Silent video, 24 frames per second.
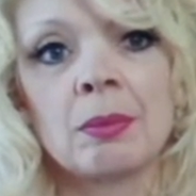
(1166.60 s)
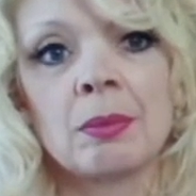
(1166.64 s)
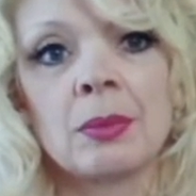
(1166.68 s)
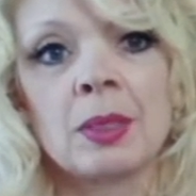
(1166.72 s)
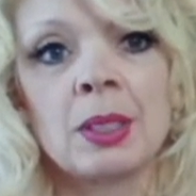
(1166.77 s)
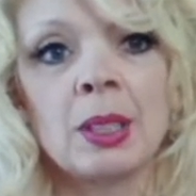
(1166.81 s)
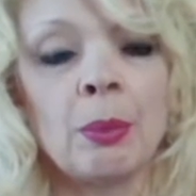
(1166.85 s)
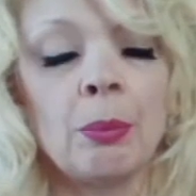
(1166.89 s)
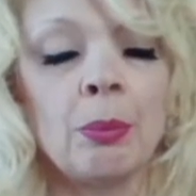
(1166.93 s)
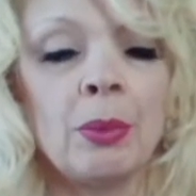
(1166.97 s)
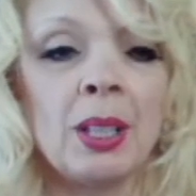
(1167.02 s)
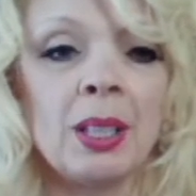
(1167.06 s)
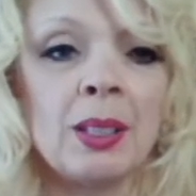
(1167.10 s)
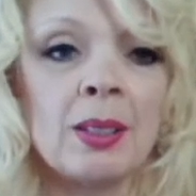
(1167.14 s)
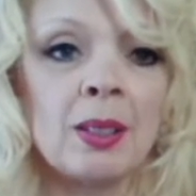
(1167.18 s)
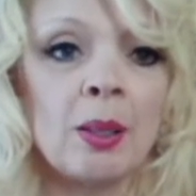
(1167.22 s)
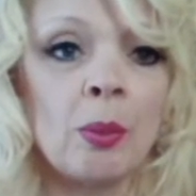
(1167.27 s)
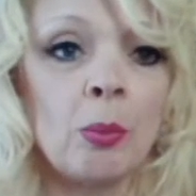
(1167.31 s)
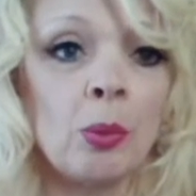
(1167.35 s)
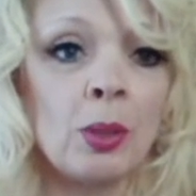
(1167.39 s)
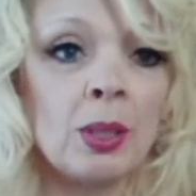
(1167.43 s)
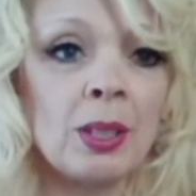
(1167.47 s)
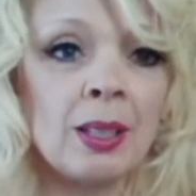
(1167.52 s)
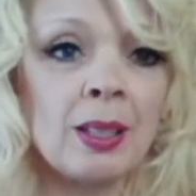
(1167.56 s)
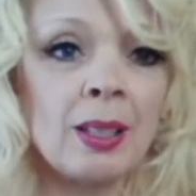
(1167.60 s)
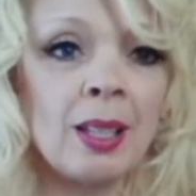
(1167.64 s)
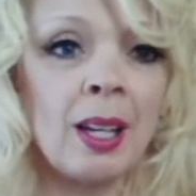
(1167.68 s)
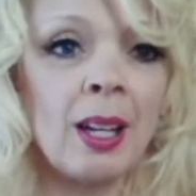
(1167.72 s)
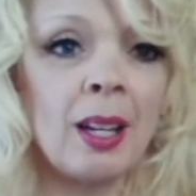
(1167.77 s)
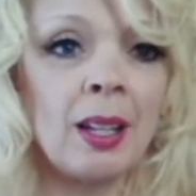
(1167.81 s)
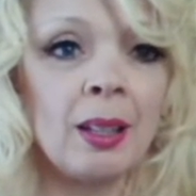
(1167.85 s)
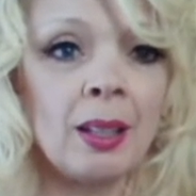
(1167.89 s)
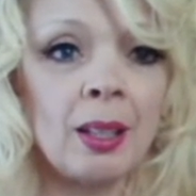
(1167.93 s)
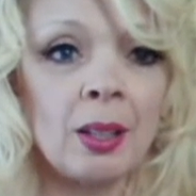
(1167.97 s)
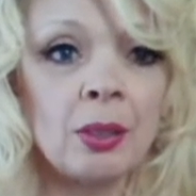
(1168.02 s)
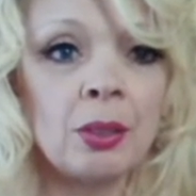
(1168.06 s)
something someone
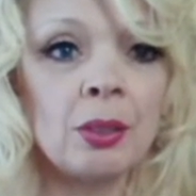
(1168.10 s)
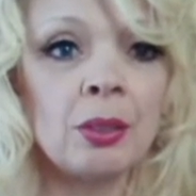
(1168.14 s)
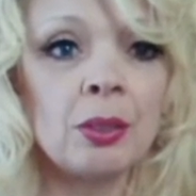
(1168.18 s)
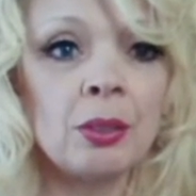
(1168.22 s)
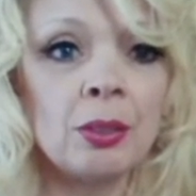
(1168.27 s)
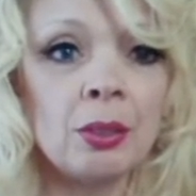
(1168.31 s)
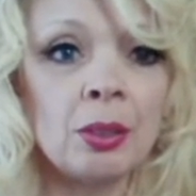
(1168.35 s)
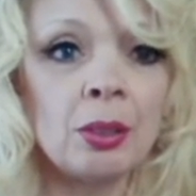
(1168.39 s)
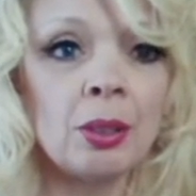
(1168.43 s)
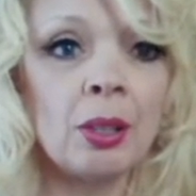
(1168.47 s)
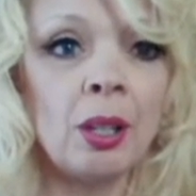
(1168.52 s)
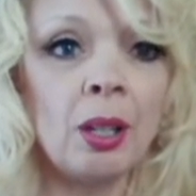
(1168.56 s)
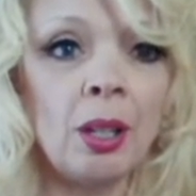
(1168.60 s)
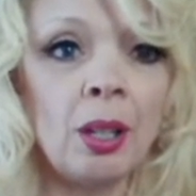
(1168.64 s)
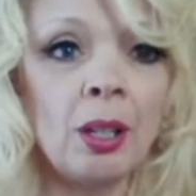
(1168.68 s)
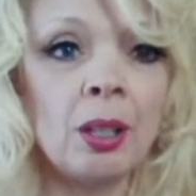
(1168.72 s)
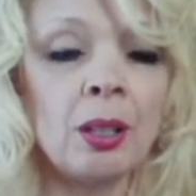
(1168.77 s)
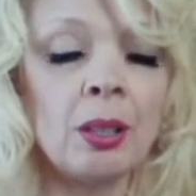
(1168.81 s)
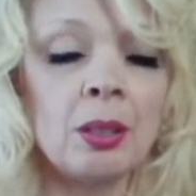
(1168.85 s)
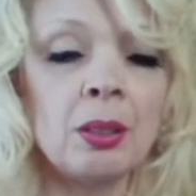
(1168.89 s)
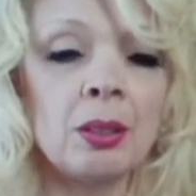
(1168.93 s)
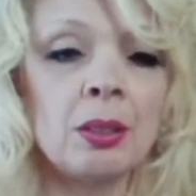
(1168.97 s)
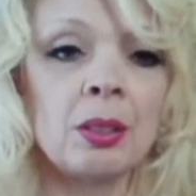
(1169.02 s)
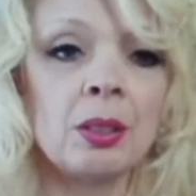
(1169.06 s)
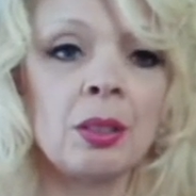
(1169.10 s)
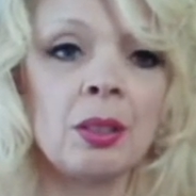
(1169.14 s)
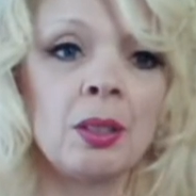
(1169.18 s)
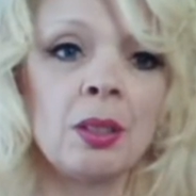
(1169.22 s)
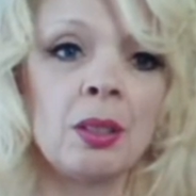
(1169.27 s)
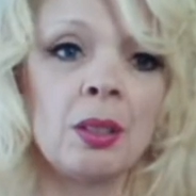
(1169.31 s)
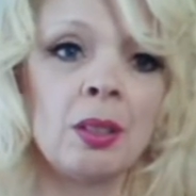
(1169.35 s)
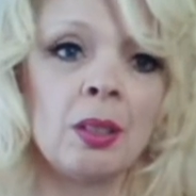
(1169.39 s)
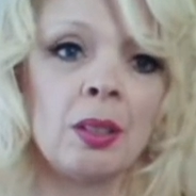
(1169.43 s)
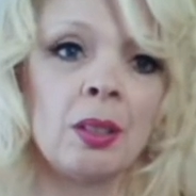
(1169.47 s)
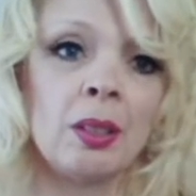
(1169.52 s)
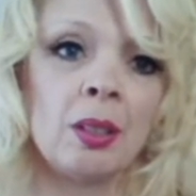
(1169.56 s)
said that hurt your heart,
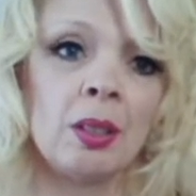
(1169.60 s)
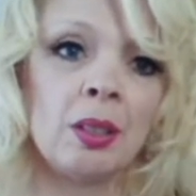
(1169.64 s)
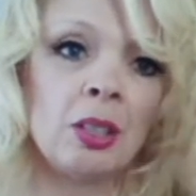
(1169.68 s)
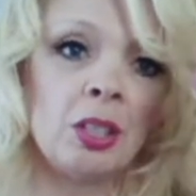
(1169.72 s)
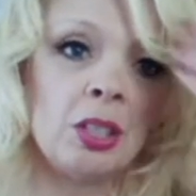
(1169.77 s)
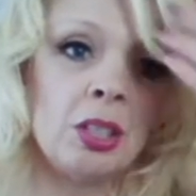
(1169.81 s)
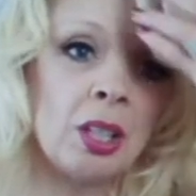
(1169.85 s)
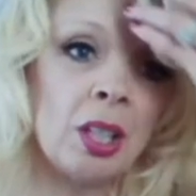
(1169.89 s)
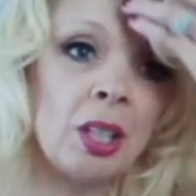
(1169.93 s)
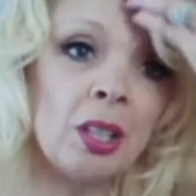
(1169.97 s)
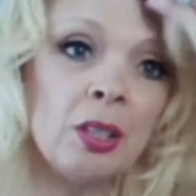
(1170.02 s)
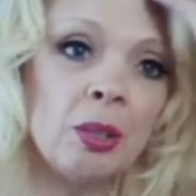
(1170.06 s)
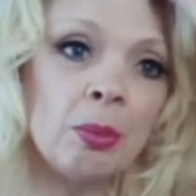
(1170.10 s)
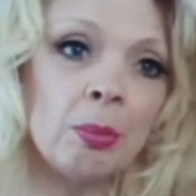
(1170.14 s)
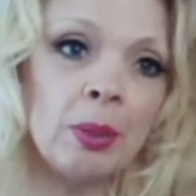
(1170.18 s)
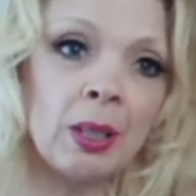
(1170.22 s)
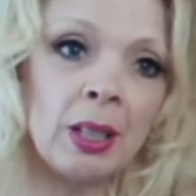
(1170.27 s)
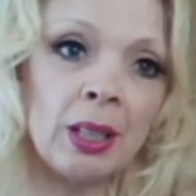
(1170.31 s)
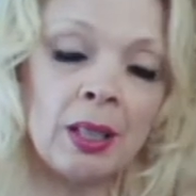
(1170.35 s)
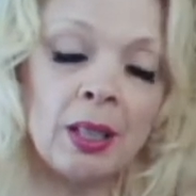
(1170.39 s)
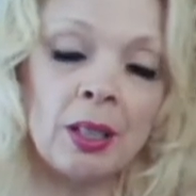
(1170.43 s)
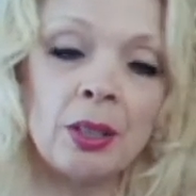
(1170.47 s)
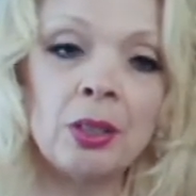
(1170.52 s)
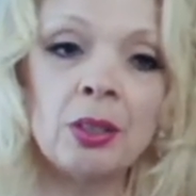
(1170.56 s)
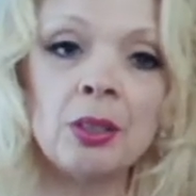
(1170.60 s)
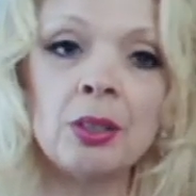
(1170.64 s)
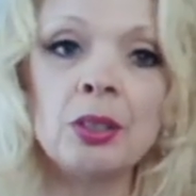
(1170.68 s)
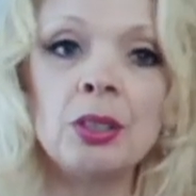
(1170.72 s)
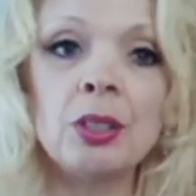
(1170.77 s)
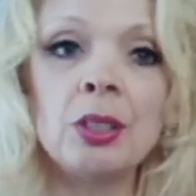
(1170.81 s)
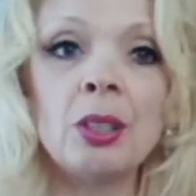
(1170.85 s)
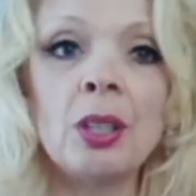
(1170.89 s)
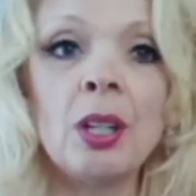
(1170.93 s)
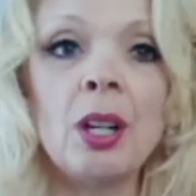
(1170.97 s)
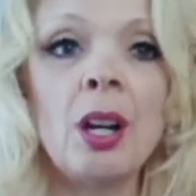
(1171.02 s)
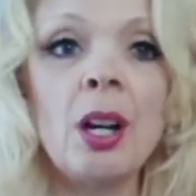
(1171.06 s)
judgment that
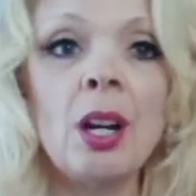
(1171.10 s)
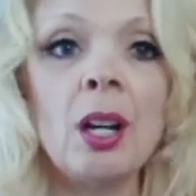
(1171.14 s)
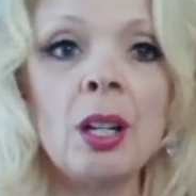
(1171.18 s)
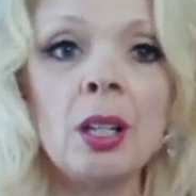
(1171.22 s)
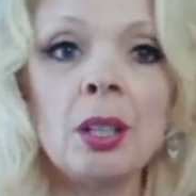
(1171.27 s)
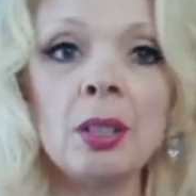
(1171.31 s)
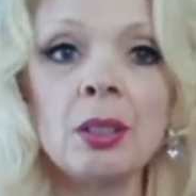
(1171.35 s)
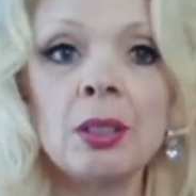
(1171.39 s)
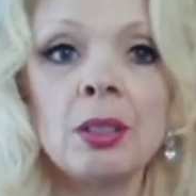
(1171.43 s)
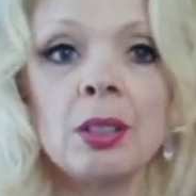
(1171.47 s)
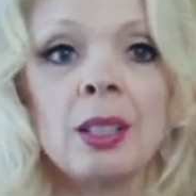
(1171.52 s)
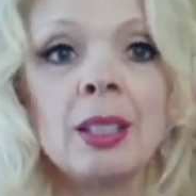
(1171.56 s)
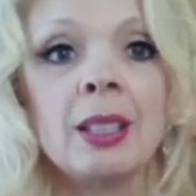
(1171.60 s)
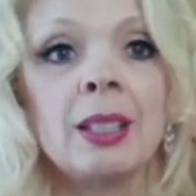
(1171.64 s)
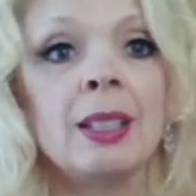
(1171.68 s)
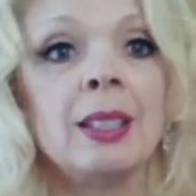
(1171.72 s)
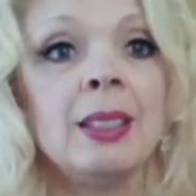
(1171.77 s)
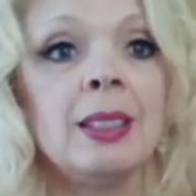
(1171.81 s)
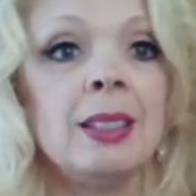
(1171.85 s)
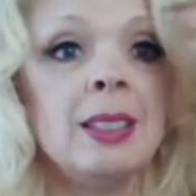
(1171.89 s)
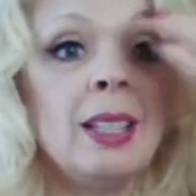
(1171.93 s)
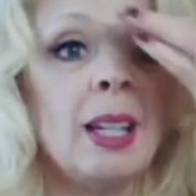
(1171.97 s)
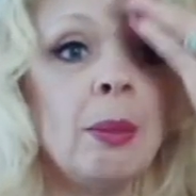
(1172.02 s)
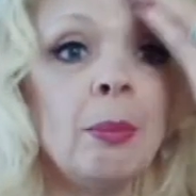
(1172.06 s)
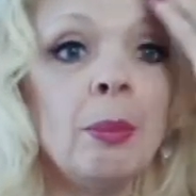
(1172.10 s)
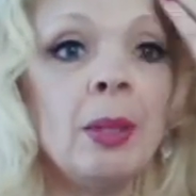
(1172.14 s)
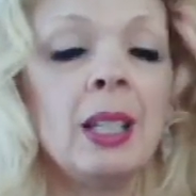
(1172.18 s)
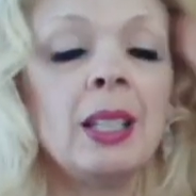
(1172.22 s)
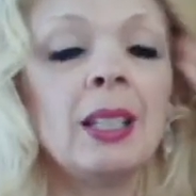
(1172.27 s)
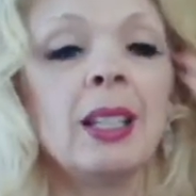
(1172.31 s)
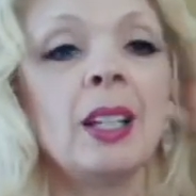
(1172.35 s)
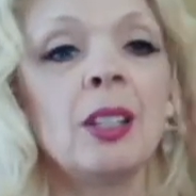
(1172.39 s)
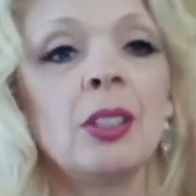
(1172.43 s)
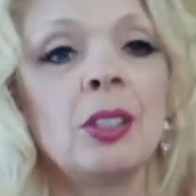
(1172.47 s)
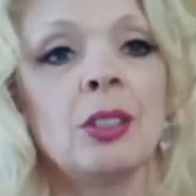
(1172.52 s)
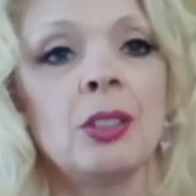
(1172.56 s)
hurt your heart,
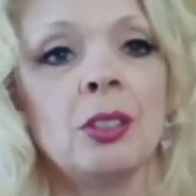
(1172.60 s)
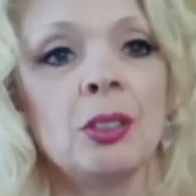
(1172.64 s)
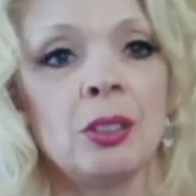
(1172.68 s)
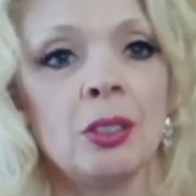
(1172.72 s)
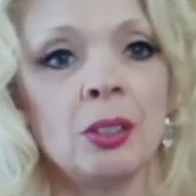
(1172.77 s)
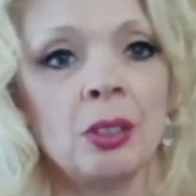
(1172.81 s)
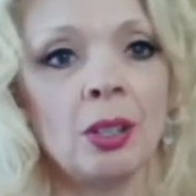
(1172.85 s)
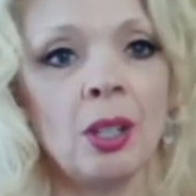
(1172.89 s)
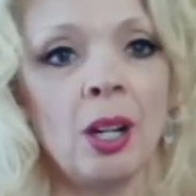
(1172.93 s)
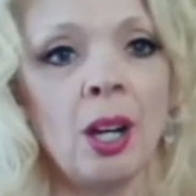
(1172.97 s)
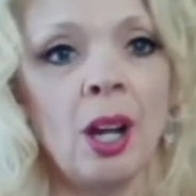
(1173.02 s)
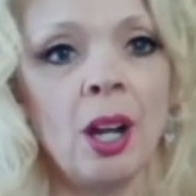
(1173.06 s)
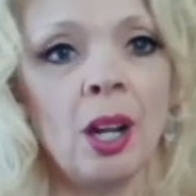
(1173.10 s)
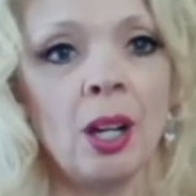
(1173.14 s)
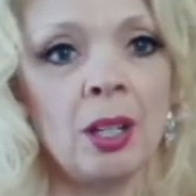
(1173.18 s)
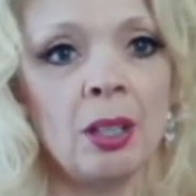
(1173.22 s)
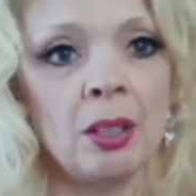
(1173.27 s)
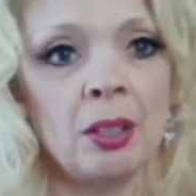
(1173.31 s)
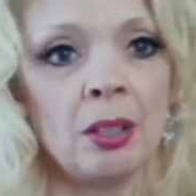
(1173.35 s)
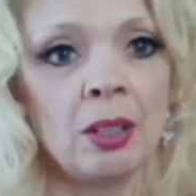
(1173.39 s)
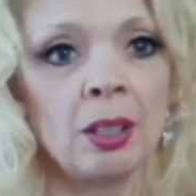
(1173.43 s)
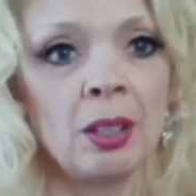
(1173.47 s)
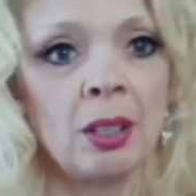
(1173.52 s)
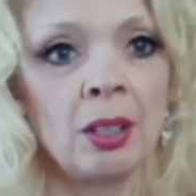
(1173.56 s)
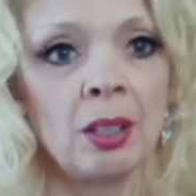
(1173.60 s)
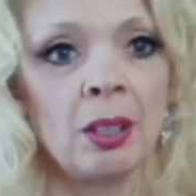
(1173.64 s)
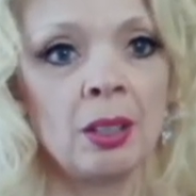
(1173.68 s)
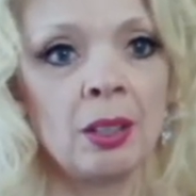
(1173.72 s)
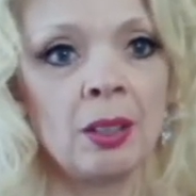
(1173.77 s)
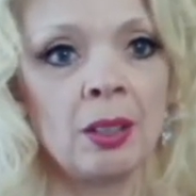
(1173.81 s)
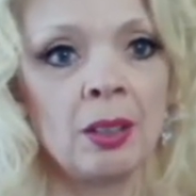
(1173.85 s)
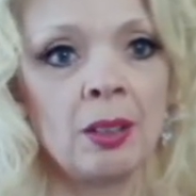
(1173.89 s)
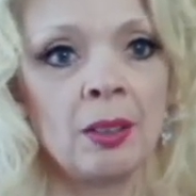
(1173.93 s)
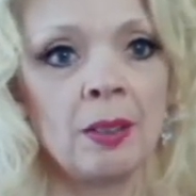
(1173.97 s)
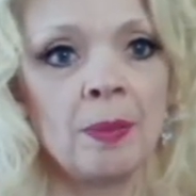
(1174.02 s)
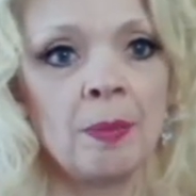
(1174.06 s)
condemning that hurt your heart.
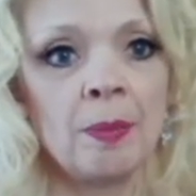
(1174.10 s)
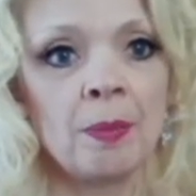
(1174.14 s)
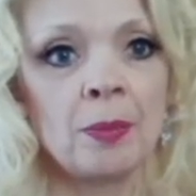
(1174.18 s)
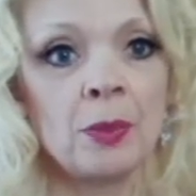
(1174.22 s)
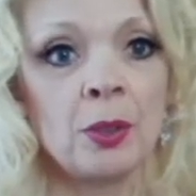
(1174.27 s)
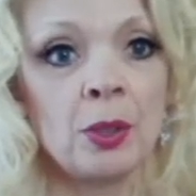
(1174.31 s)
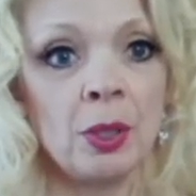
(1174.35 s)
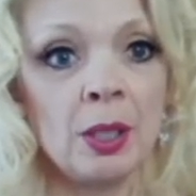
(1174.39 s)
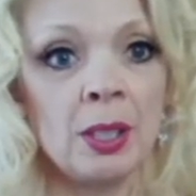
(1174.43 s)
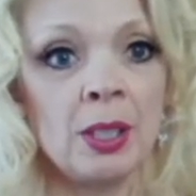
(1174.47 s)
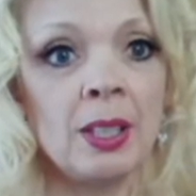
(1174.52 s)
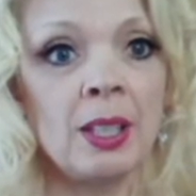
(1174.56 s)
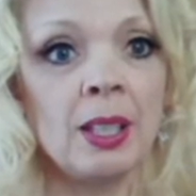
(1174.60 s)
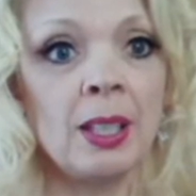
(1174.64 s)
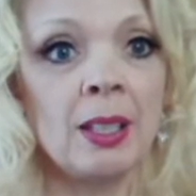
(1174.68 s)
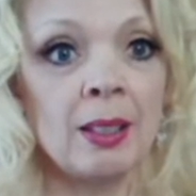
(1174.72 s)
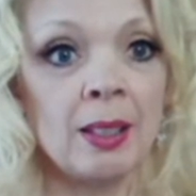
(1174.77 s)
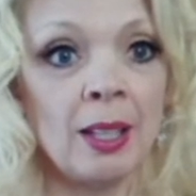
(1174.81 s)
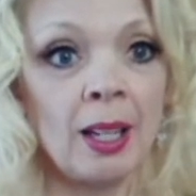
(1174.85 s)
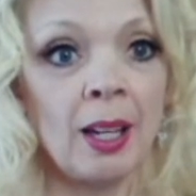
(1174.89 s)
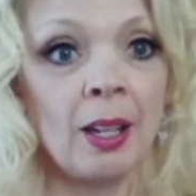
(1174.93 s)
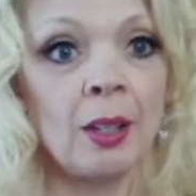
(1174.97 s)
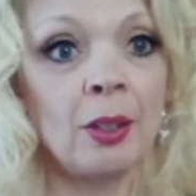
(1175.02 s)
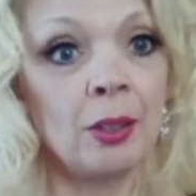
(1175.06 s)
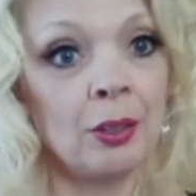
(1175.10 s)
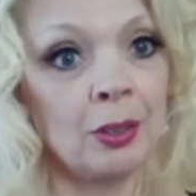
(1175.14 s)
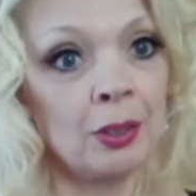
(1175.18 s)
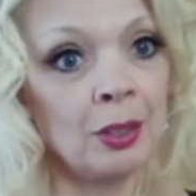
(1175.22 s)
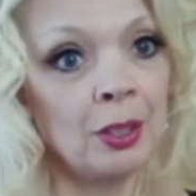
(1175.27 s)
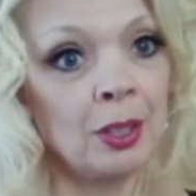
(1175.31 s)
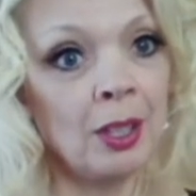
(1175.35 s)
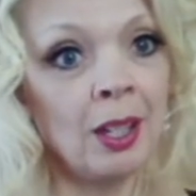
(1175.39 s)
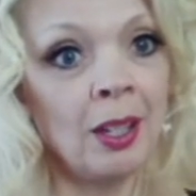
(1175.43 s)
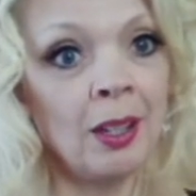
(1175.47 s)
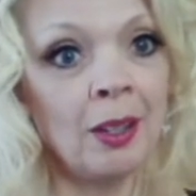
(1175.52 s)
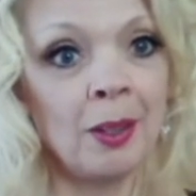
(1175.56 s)
Tracy has had her
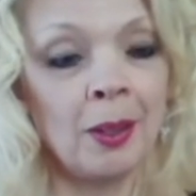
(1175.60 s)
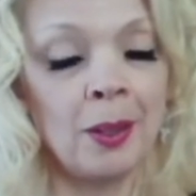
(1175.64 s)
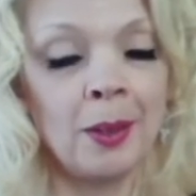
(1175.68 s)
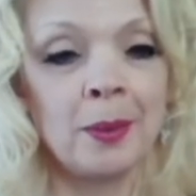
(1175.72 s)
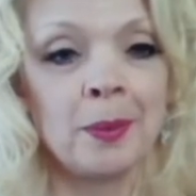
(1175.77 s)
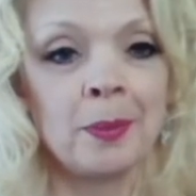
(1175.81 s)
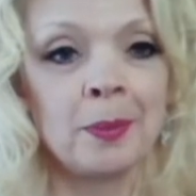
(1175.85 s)
share.